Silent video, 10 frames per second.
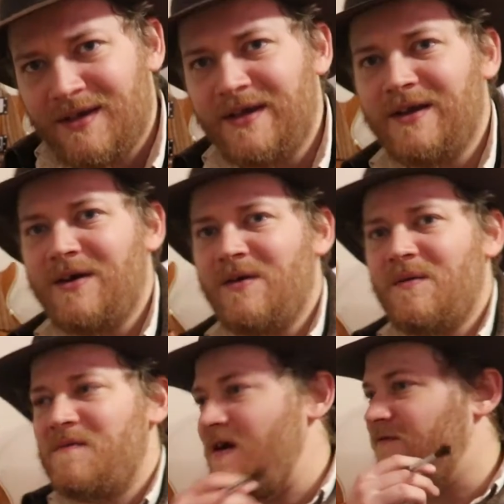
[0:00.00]

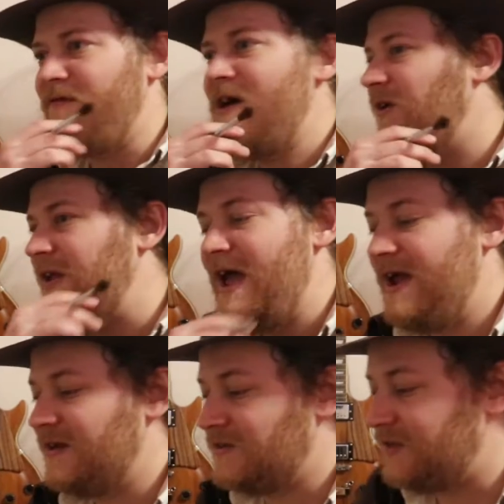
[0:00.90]
a felt
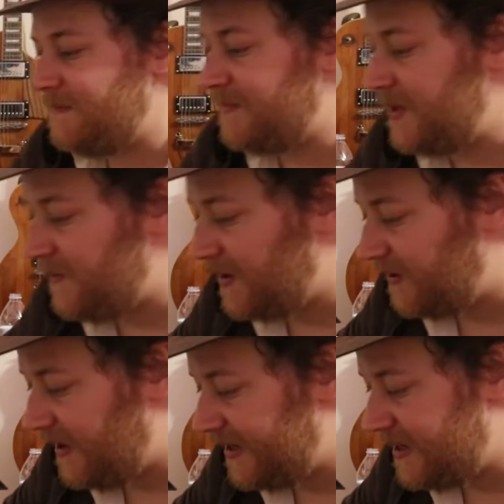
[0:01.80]
hat is something where,
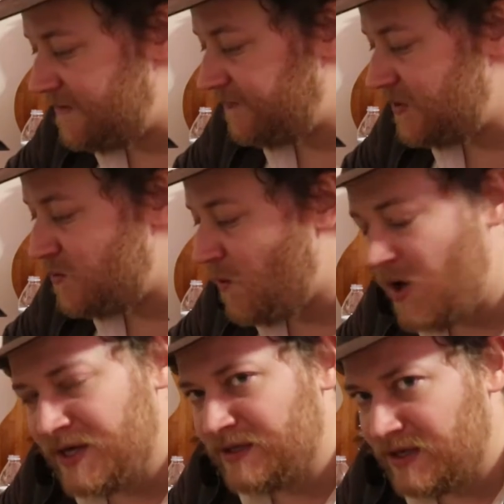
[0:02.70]
like, if you
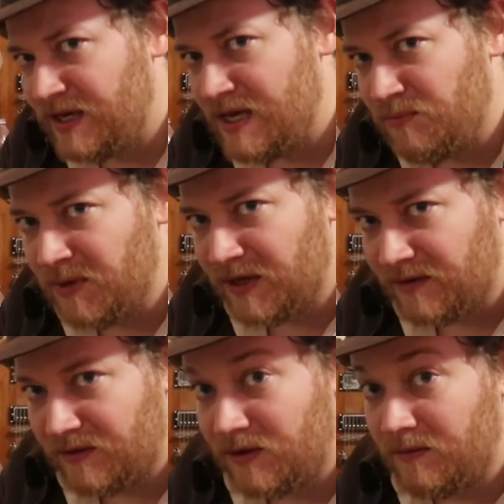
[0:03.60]
want to keep it
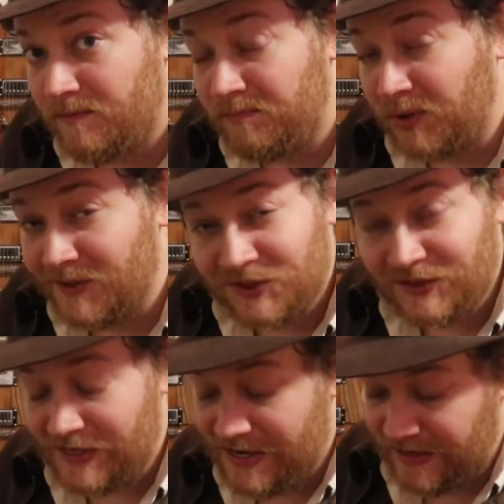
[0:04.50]

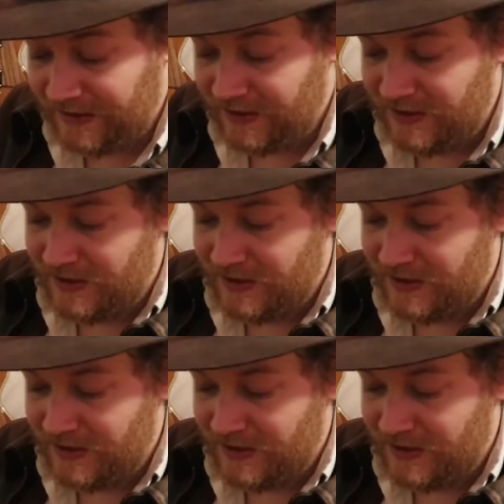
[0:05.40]
pristine